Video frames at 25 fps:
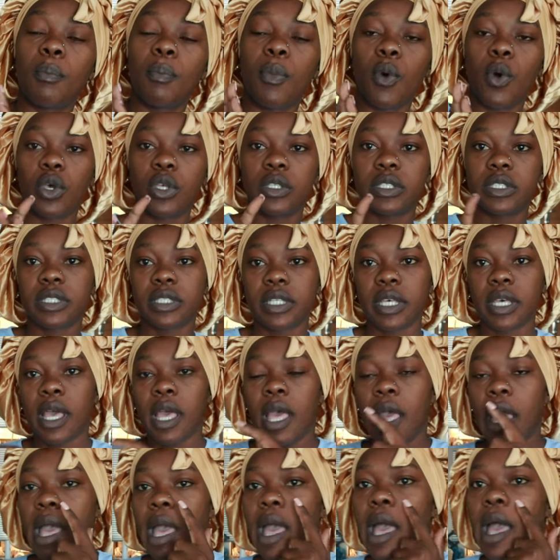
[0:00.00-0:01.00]
Pause.
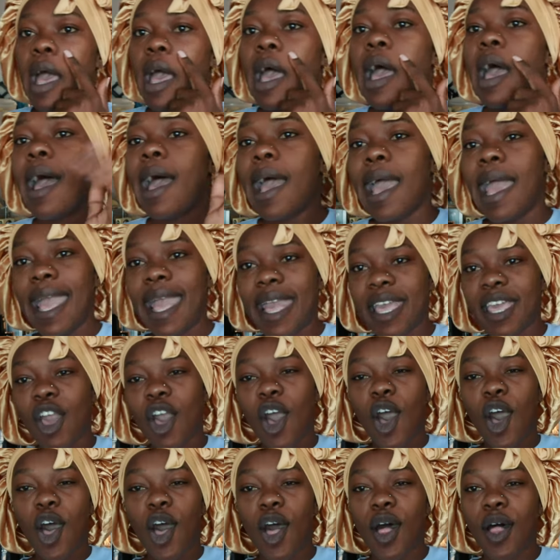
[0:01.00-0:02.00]
Hey
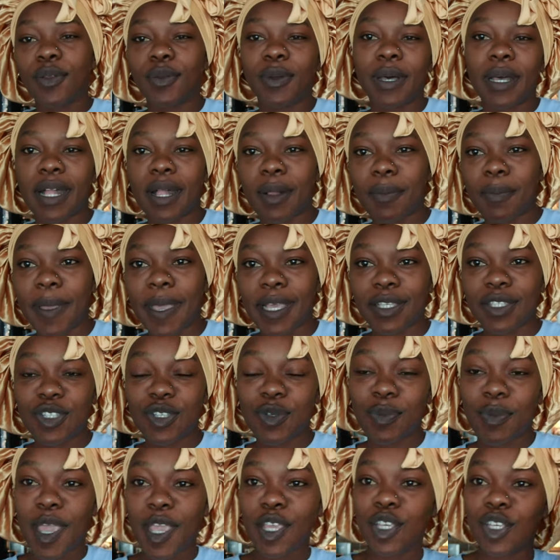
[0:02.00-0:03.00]
y'all, welcome back
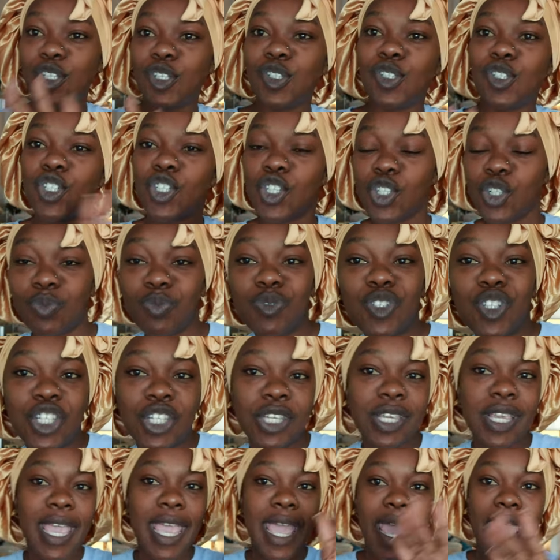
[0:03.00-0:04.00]
to my YouTube
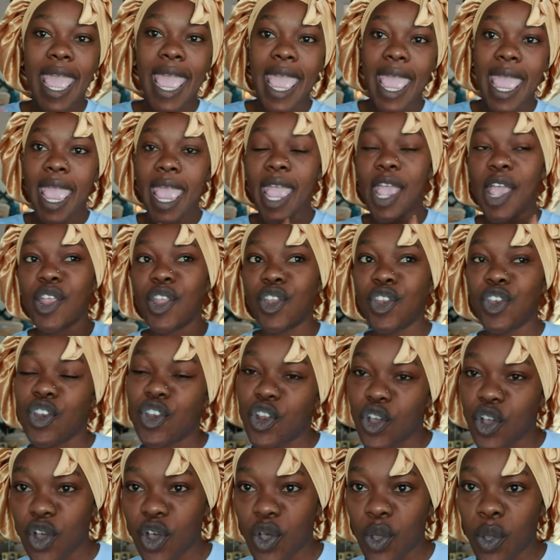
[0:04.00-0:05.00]

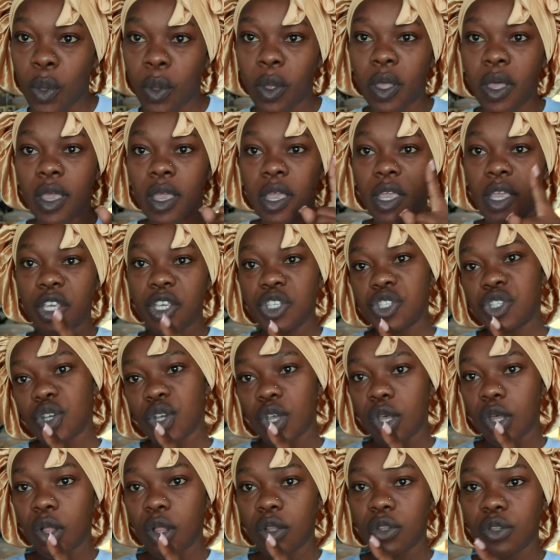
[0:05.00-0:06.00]
channel. It's
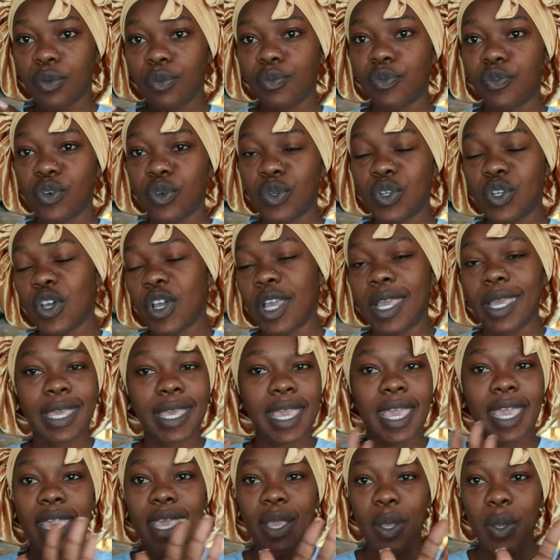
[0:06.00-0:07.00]
your girl Nomfundo,
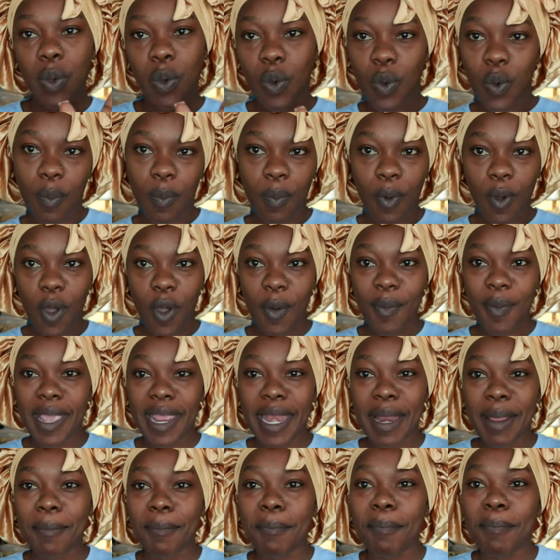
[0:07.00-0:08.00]
aka Coco Bomb,
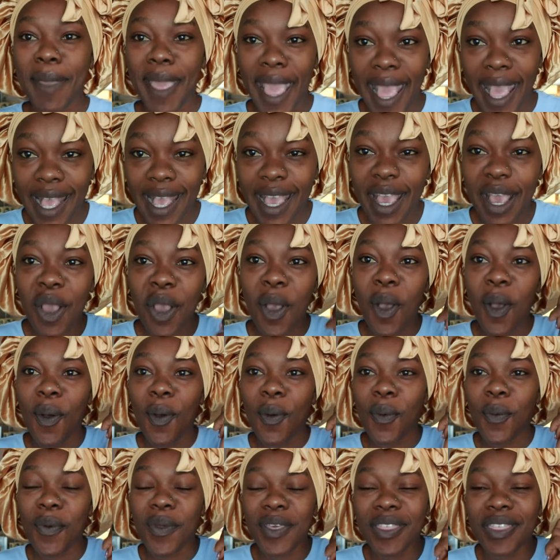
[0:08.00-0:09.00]
and I'm back
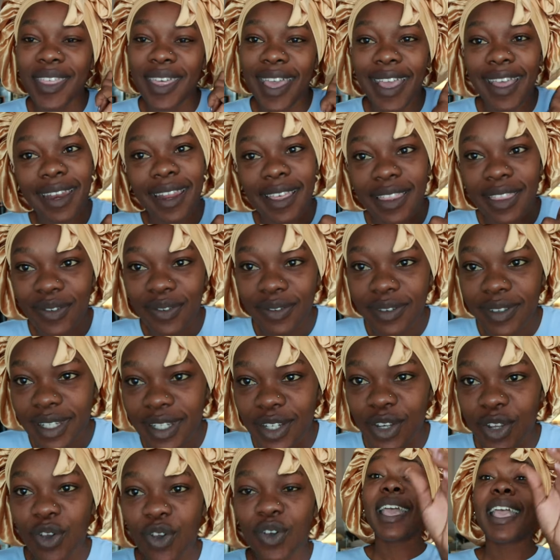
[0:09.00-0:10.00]
with another
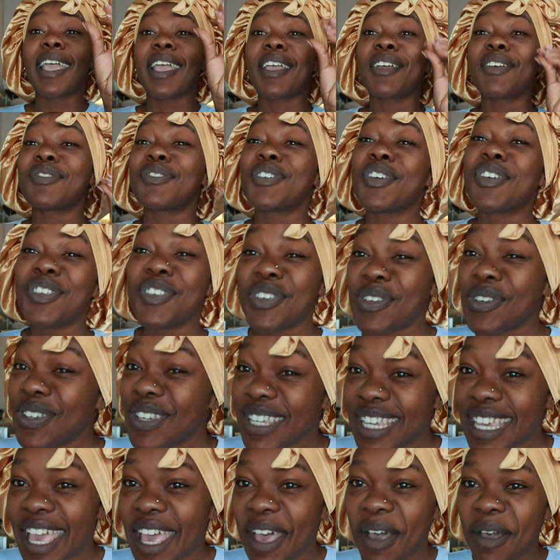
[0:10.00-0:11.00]
video. If you're
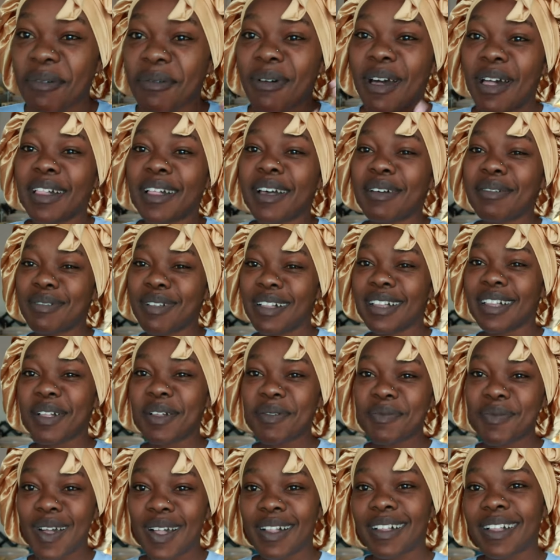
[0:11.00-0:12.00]
new here, welcome. I
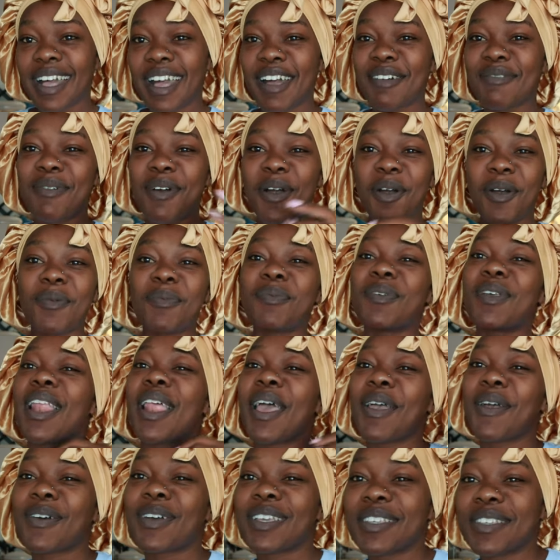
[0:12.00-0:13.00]
hope you
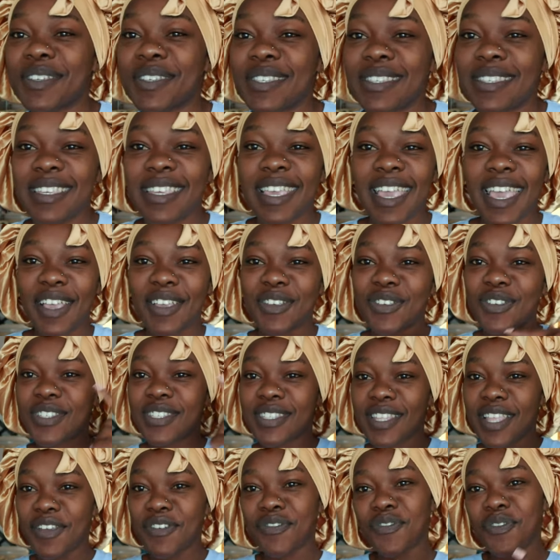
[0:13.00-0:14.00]
like what you see and you
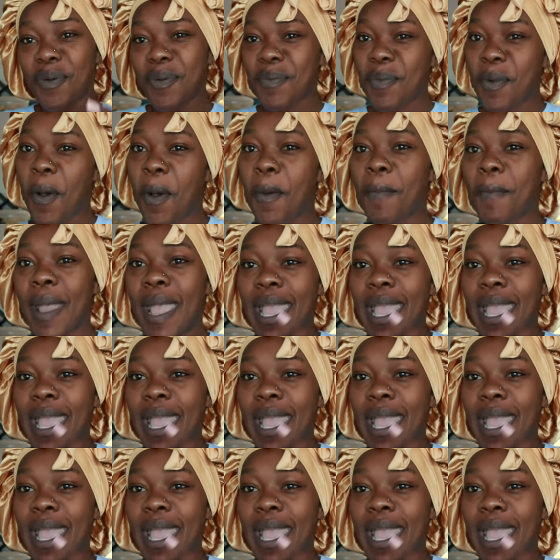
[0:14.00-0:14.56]
stay for more